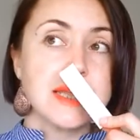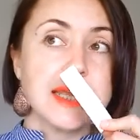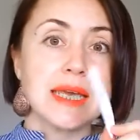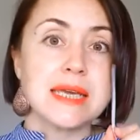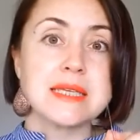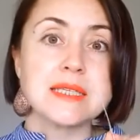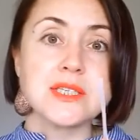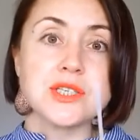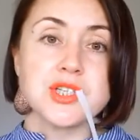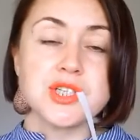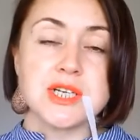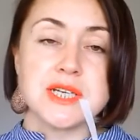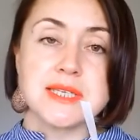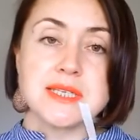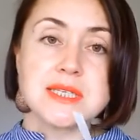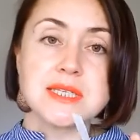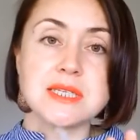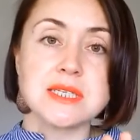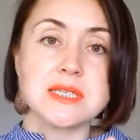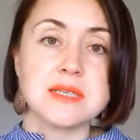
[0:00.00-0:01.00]
It's
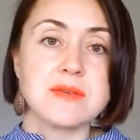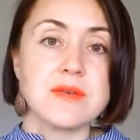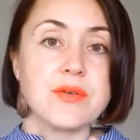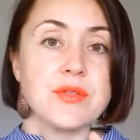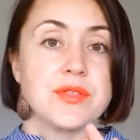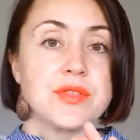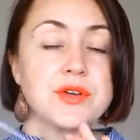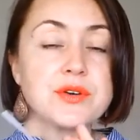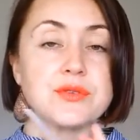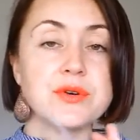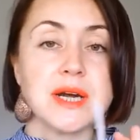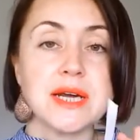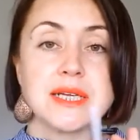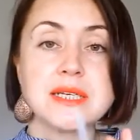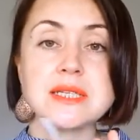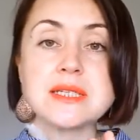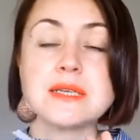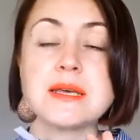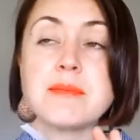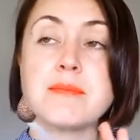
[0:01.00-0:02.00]
just the
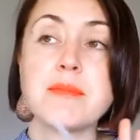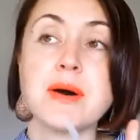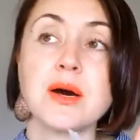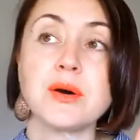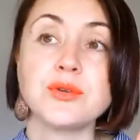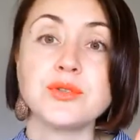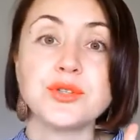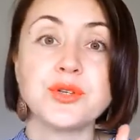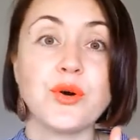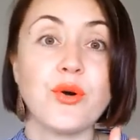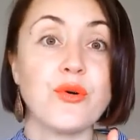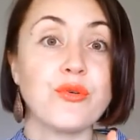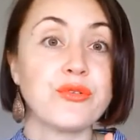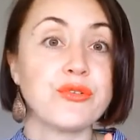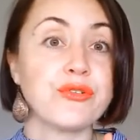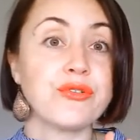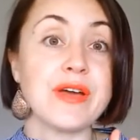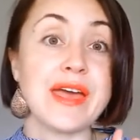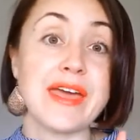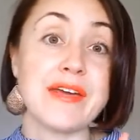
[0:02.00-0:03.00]
right amount
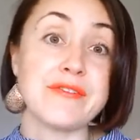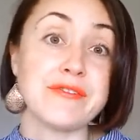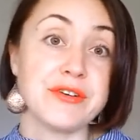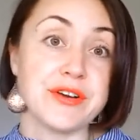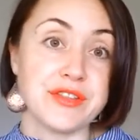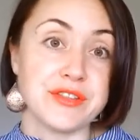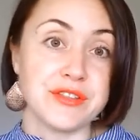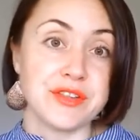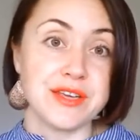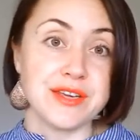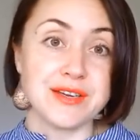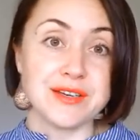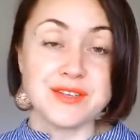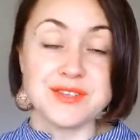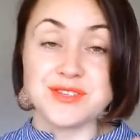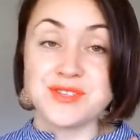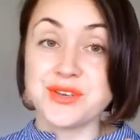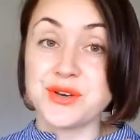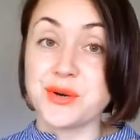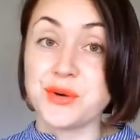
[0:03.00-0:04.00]
of everything.
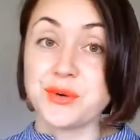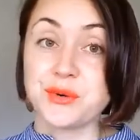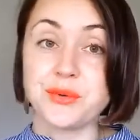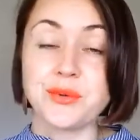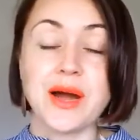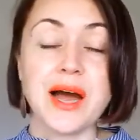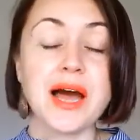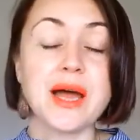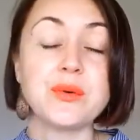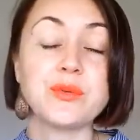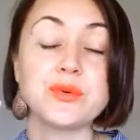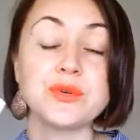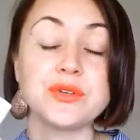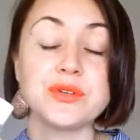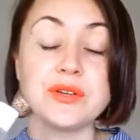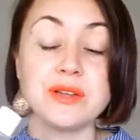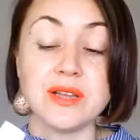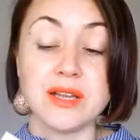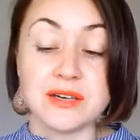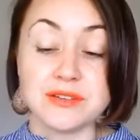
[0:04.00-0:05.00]
So I would
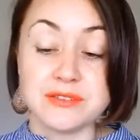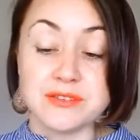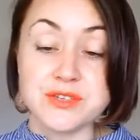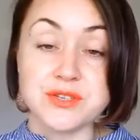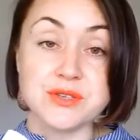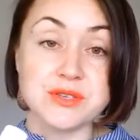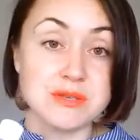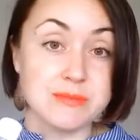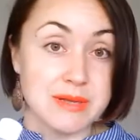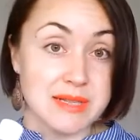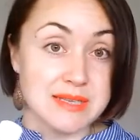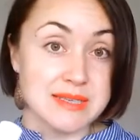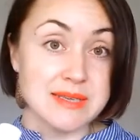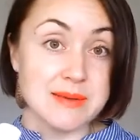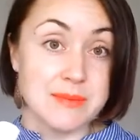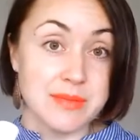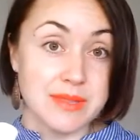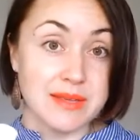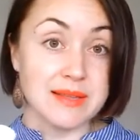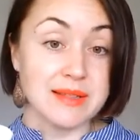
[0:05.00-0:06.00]
love to smell
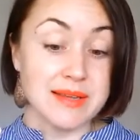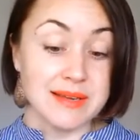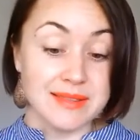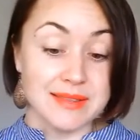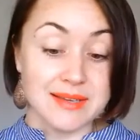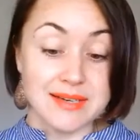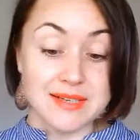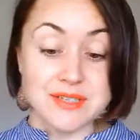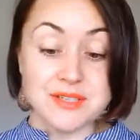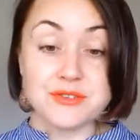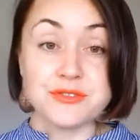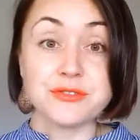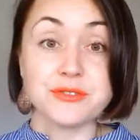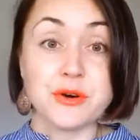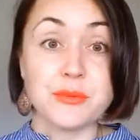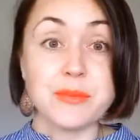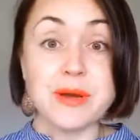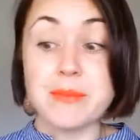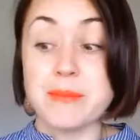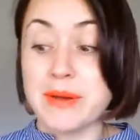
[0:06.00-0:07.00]
something like that
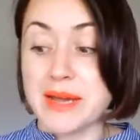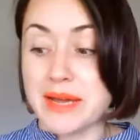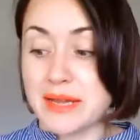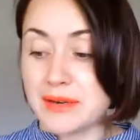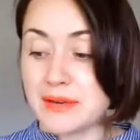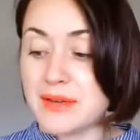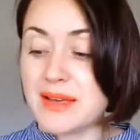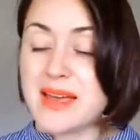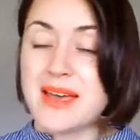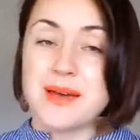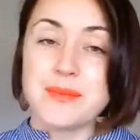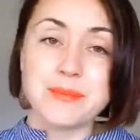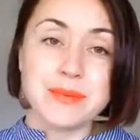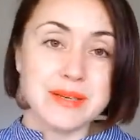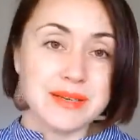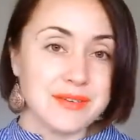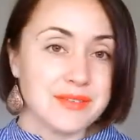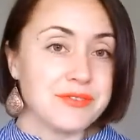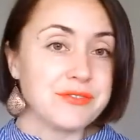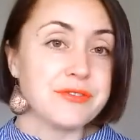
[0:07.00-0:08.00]
from a man.
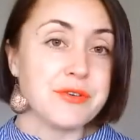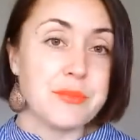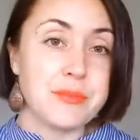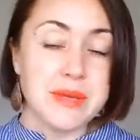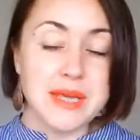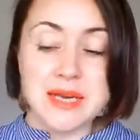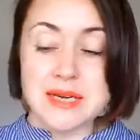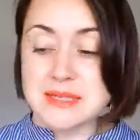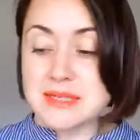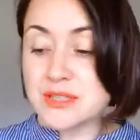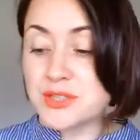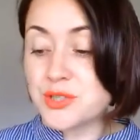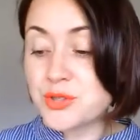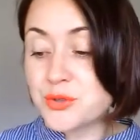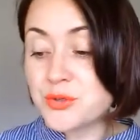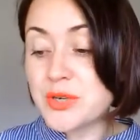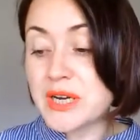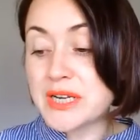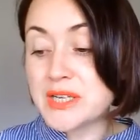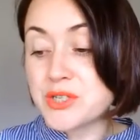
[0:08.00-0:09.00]
But for me, as I
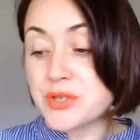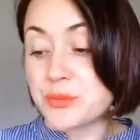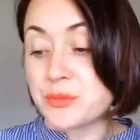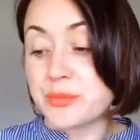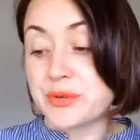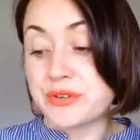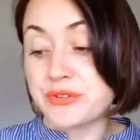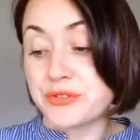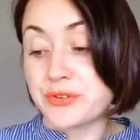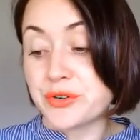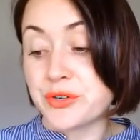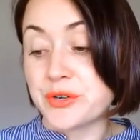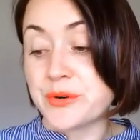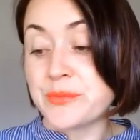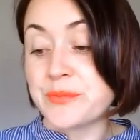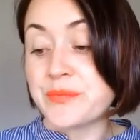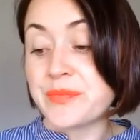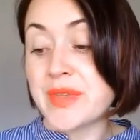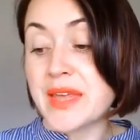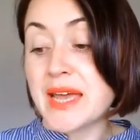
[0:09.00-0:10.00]
told you, I don't prefer
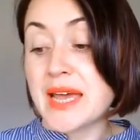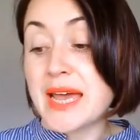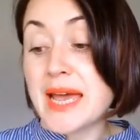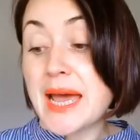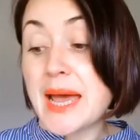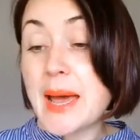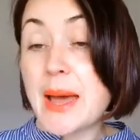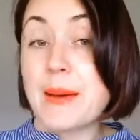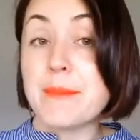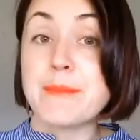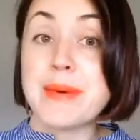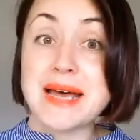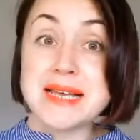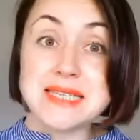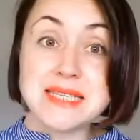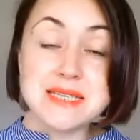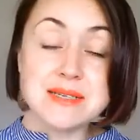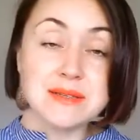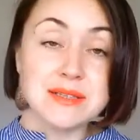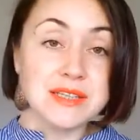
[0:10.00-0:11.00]

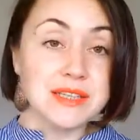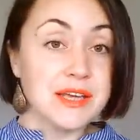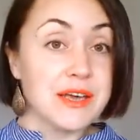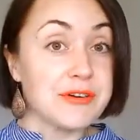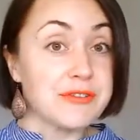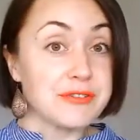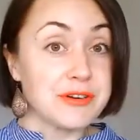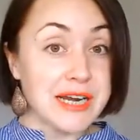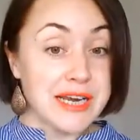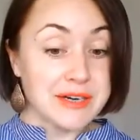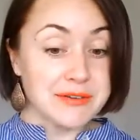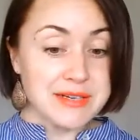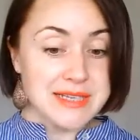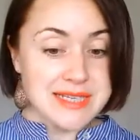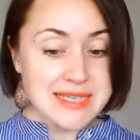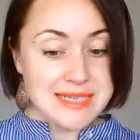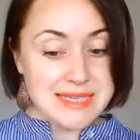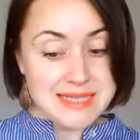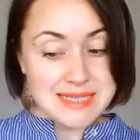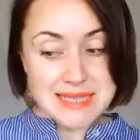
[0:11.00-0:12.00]
masculine
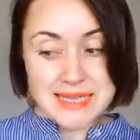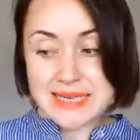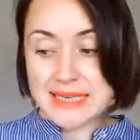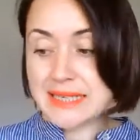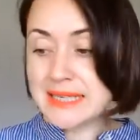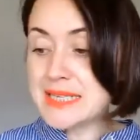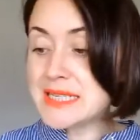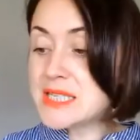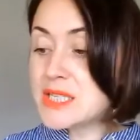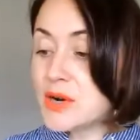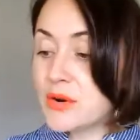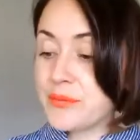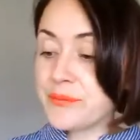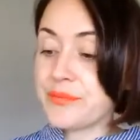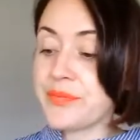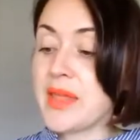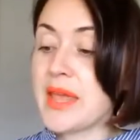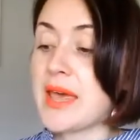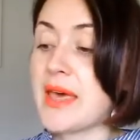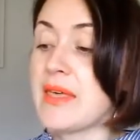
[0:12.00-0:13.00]
fragrances lately. So
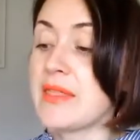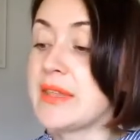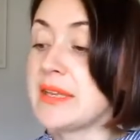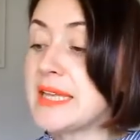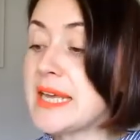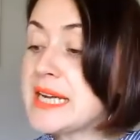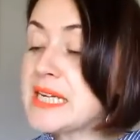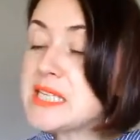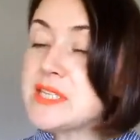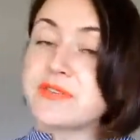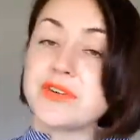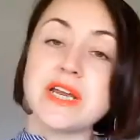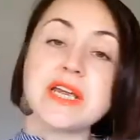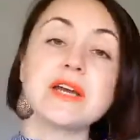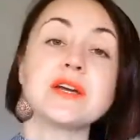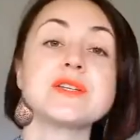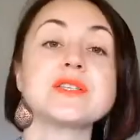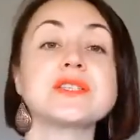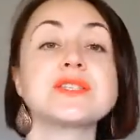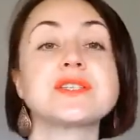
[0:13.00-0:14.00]
the next
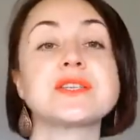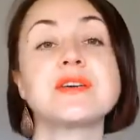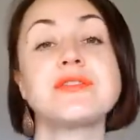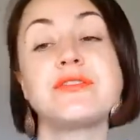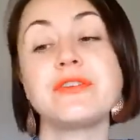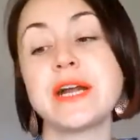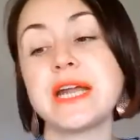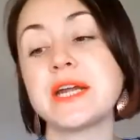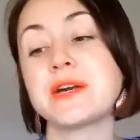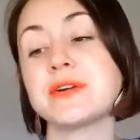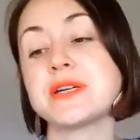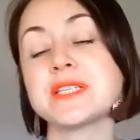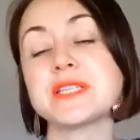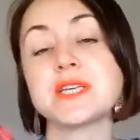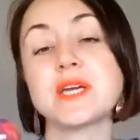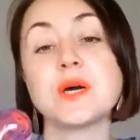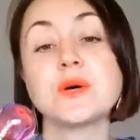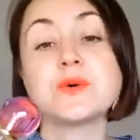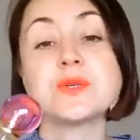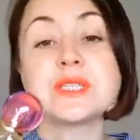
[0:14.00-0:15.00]
fragrance
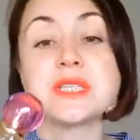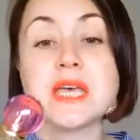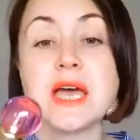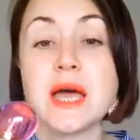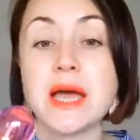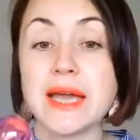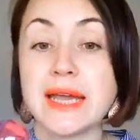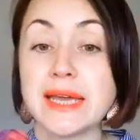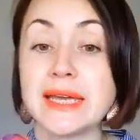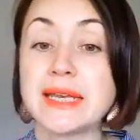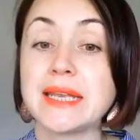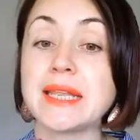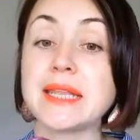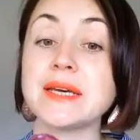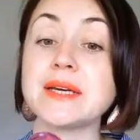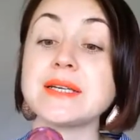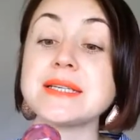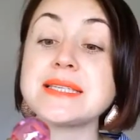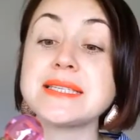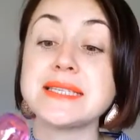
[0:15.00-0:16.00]
goes in
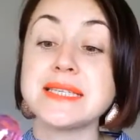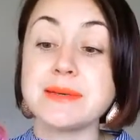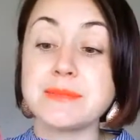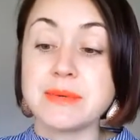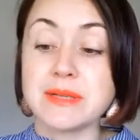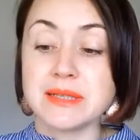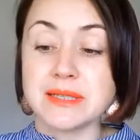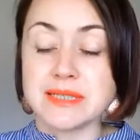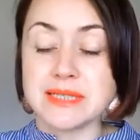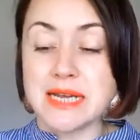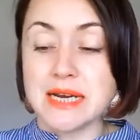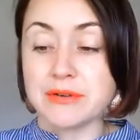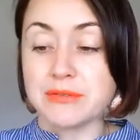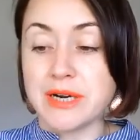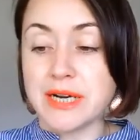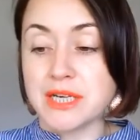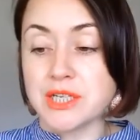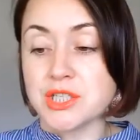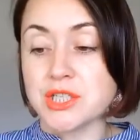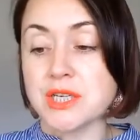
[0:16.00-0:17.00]
the similar
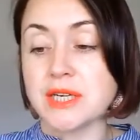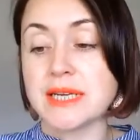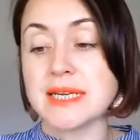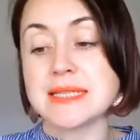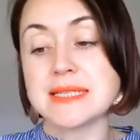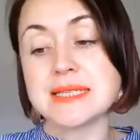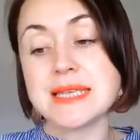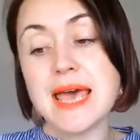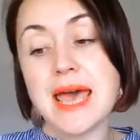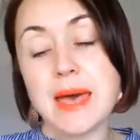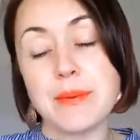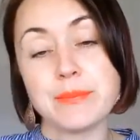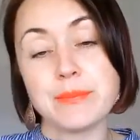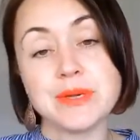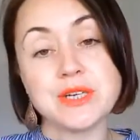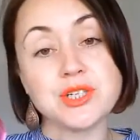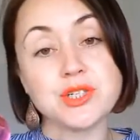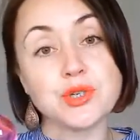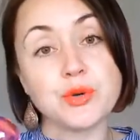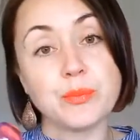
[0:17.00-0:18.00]
direction. It's Happy
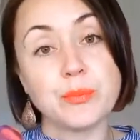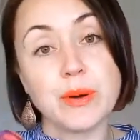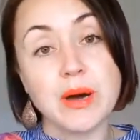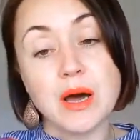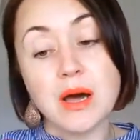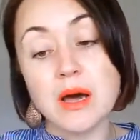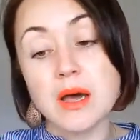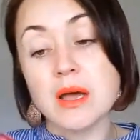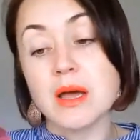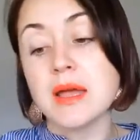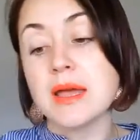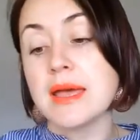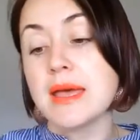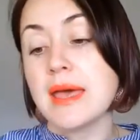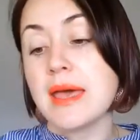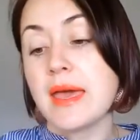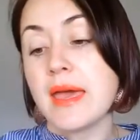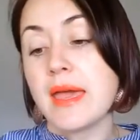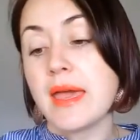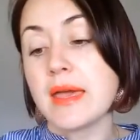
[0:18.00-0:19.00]
Chopard,
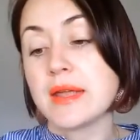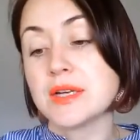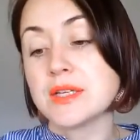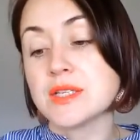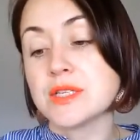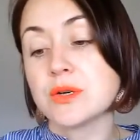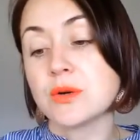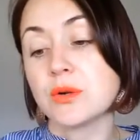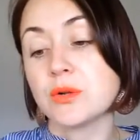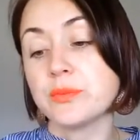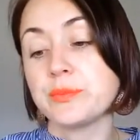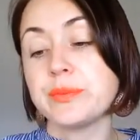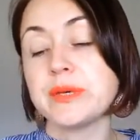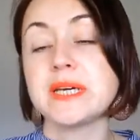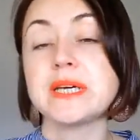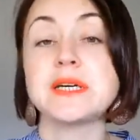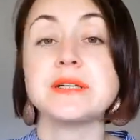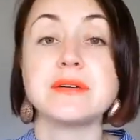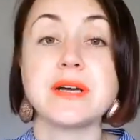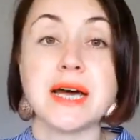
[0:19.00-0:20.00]
and it's called
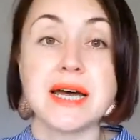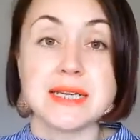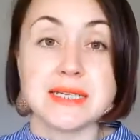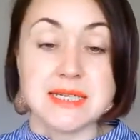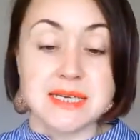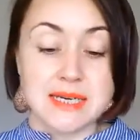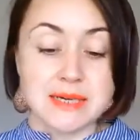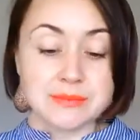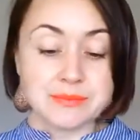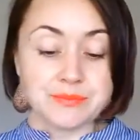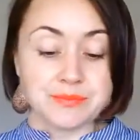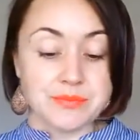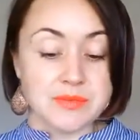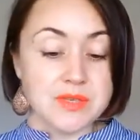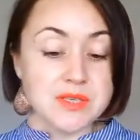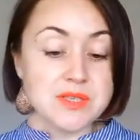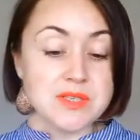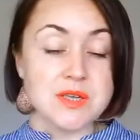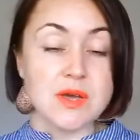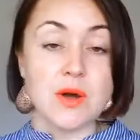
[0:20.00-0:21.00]
Bigaradia.
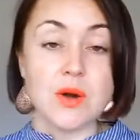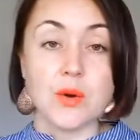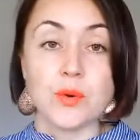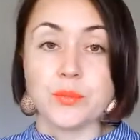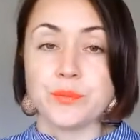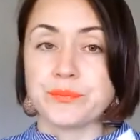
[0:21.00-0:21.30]
So